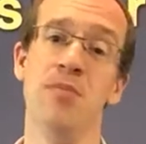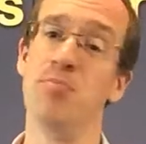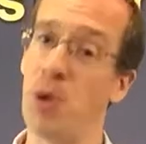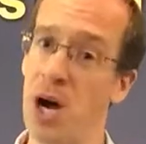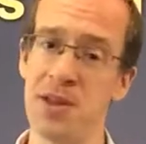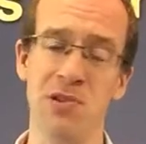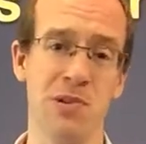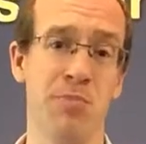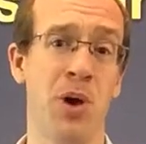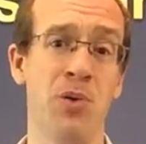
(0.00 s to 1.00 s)
by those
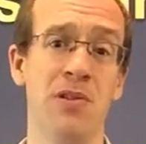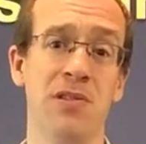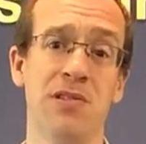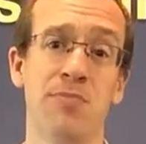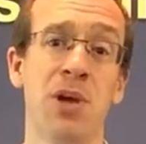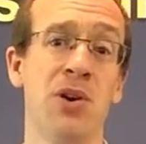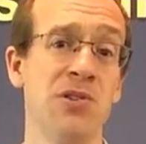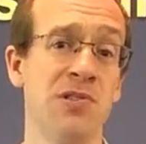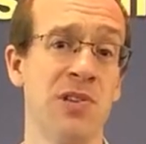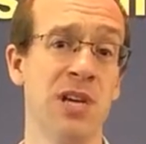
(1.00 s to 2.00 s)
opponents
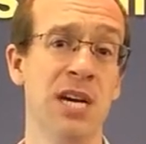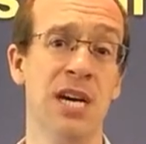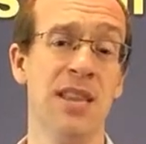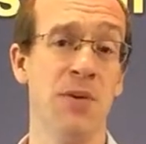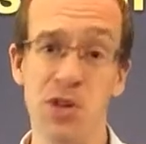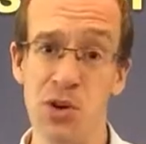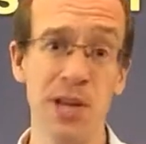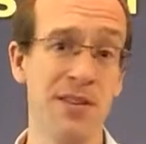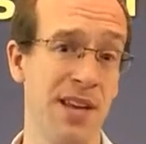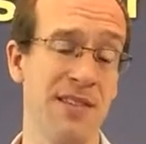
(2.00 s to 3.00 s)
because they were
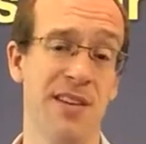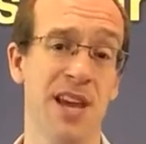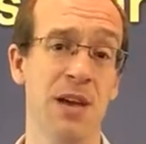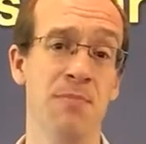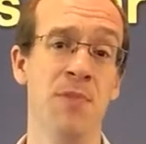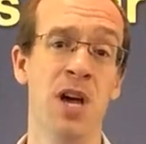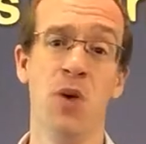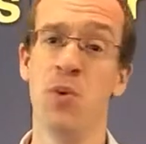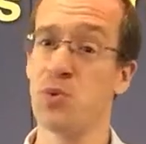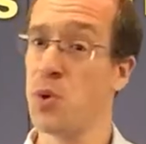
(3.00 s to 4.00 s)
doing things to him
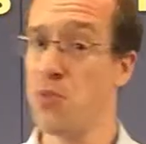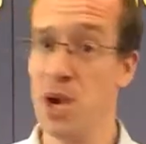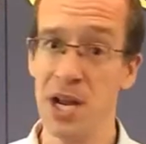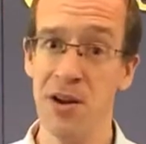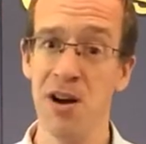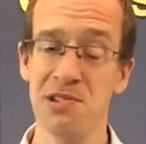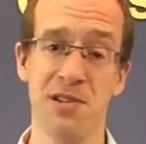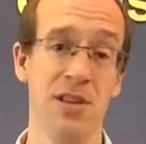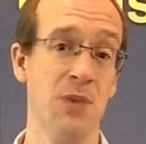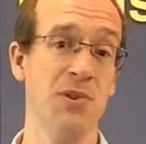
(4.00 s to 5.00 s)
which were really
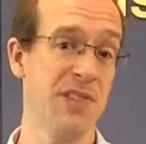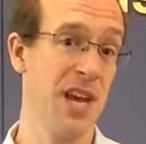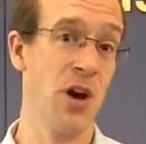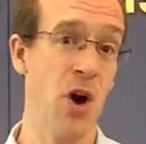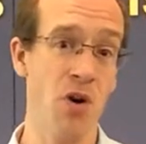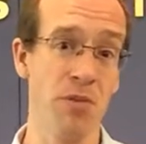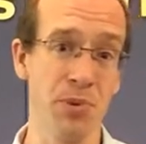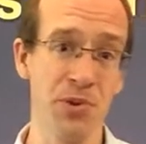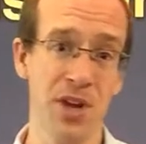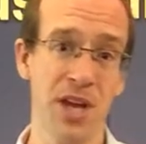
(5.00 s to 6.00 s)
nasty. They were saying
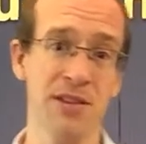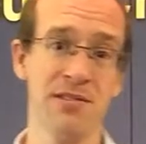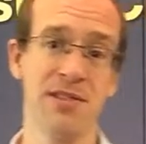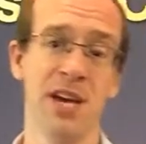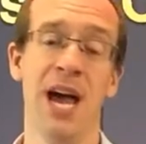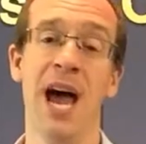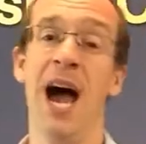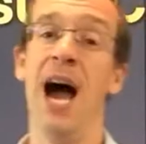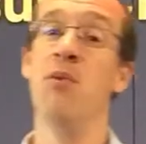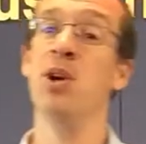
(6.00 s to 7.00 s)
horrible things
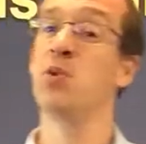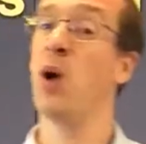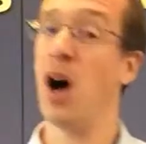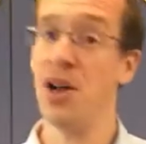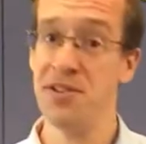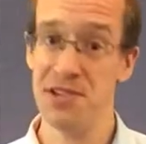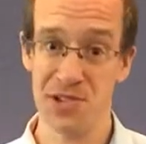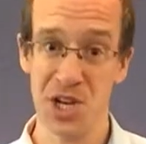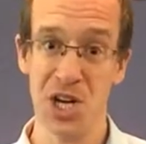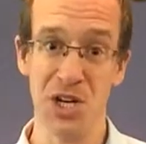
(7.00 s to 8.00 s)
which were
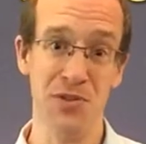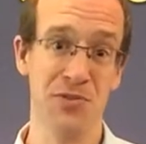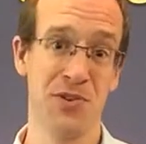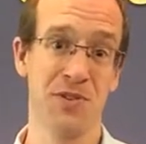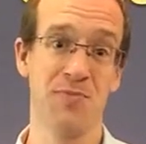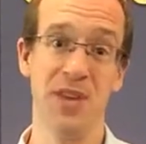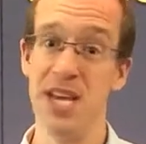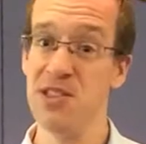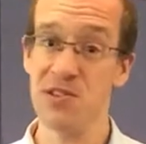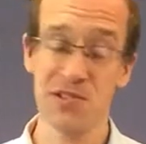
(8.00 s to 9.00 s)
undeserved.
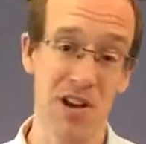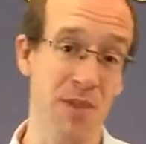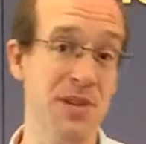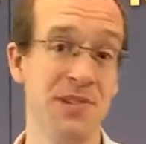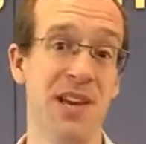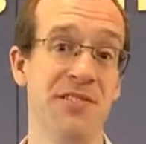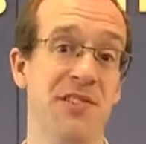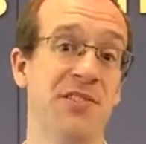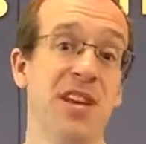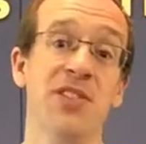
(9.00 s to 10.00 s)
In the psalm, it says,
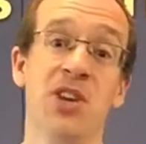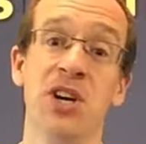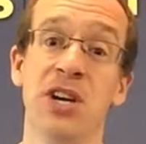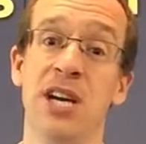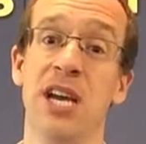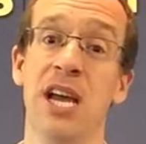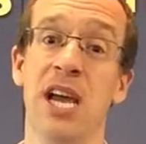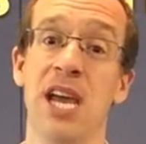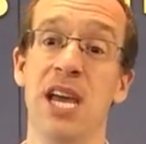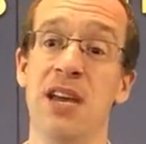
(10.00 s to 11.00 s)
doesn't it, that
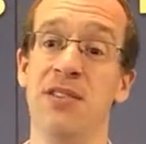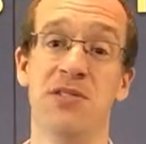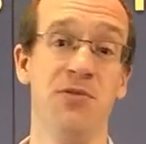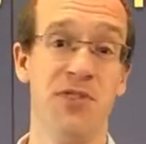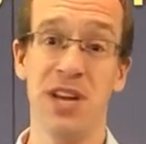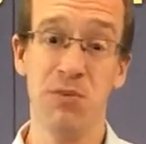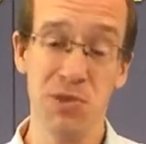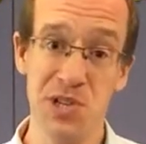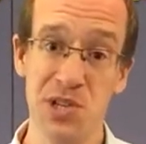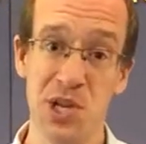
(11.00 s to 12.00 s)
he doesn't feel it
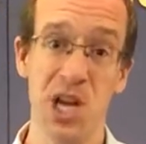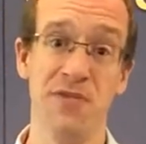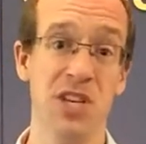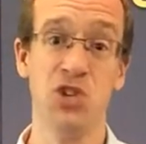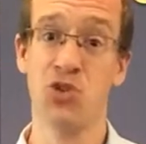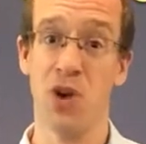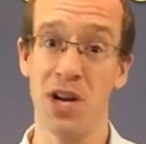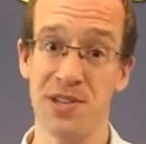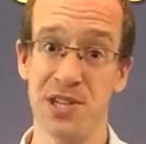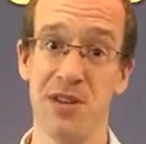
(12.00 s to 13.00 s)
was deserved. He's
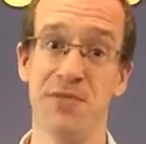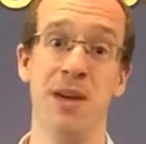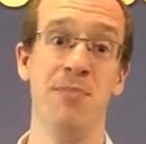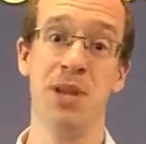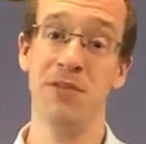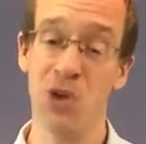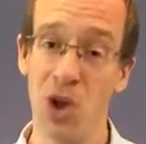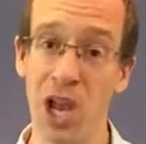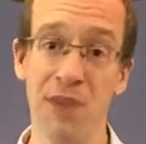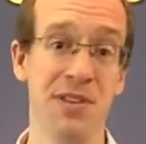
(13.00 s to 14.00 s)
tried to love them, but they've
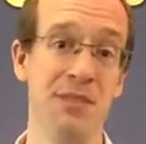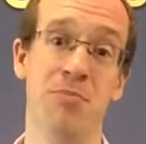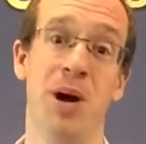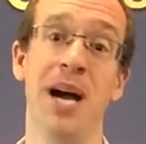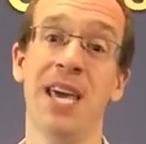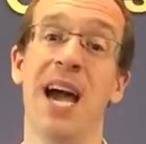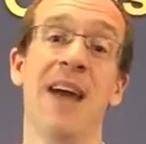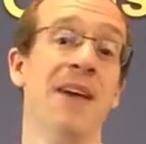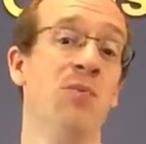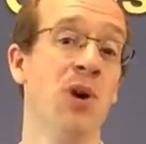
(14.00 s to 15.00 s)
not loved him back.
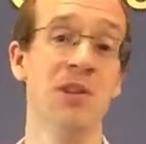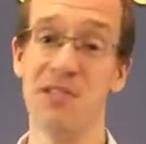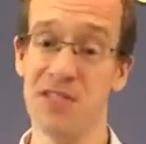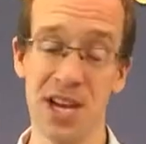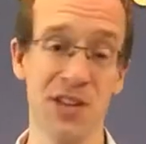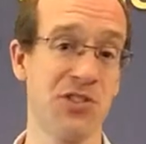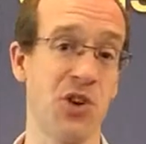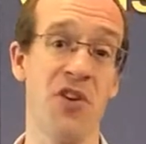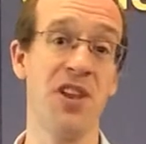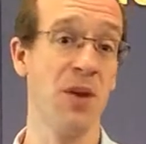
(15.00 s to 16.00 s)
And they weren't saying
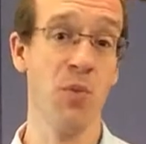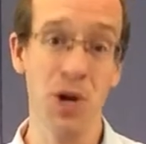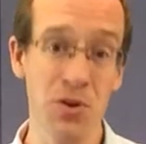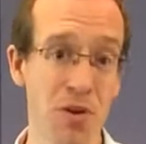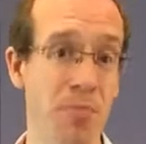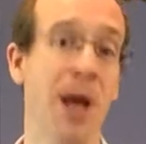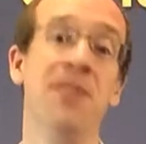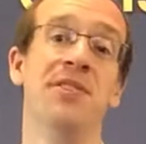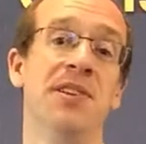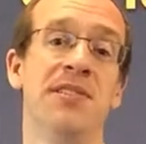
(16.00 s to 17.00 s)
sorry. They weren't
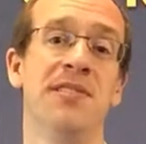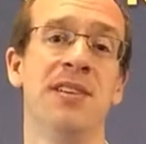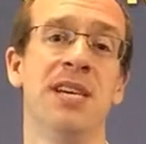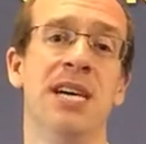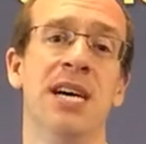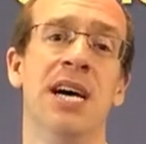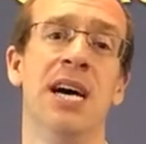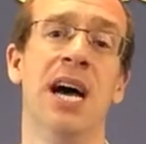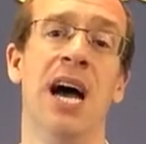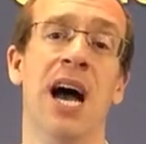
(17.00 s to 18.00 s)
repentant.
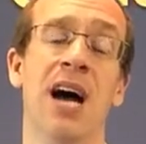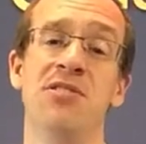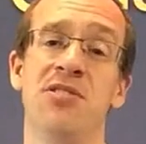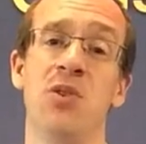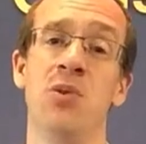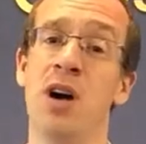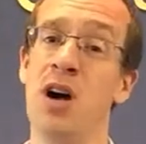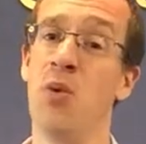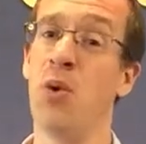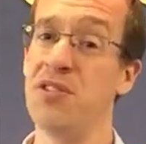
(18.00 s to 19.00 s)
And so
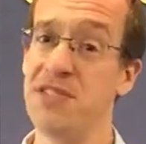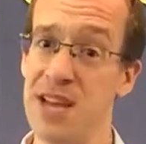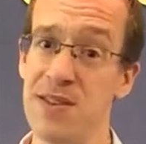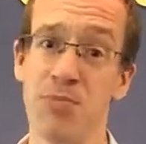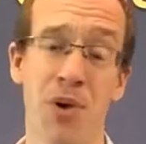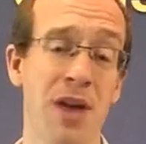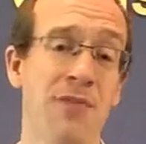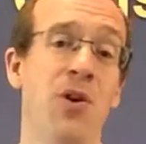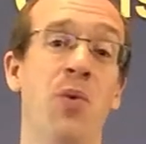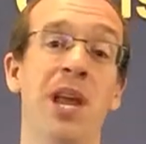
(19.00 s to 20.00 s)
what does David pray
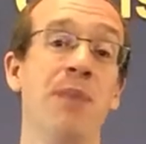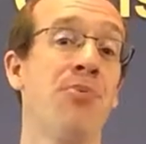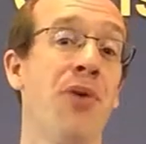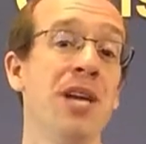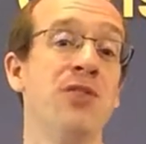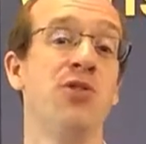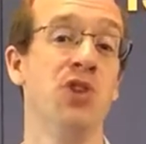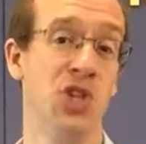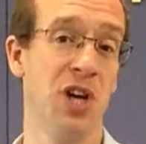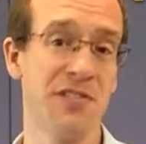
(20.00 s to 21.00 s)
for? Well, he prays for
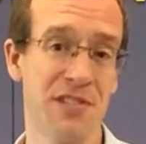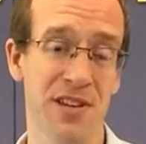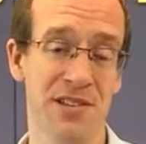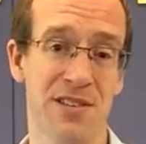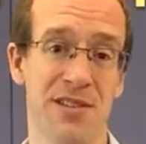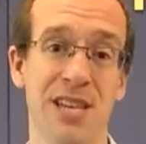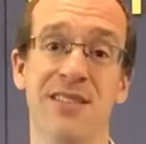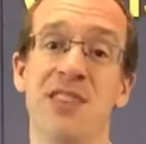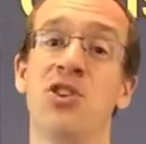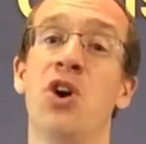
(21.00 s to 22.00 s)
justice. He
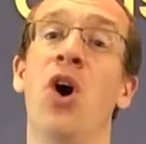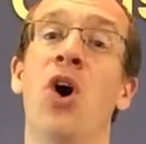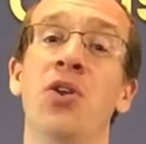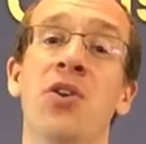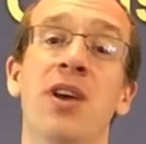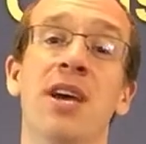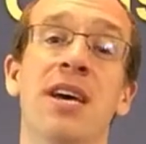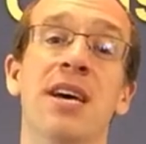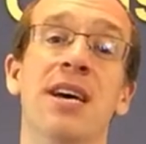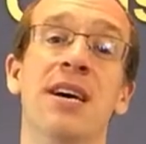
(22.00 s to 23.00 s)
says, "God,
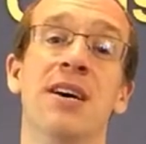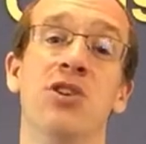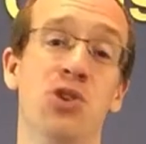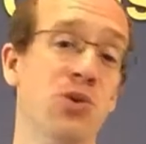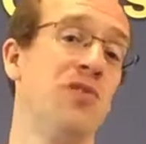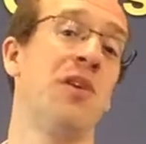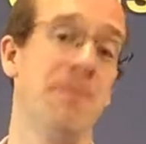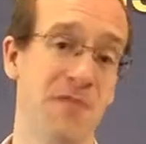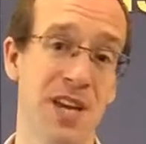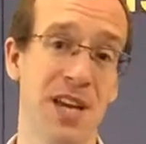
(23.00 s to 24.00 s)
do
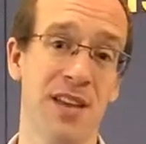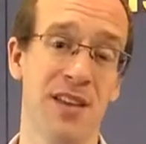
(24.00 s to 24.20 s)
something.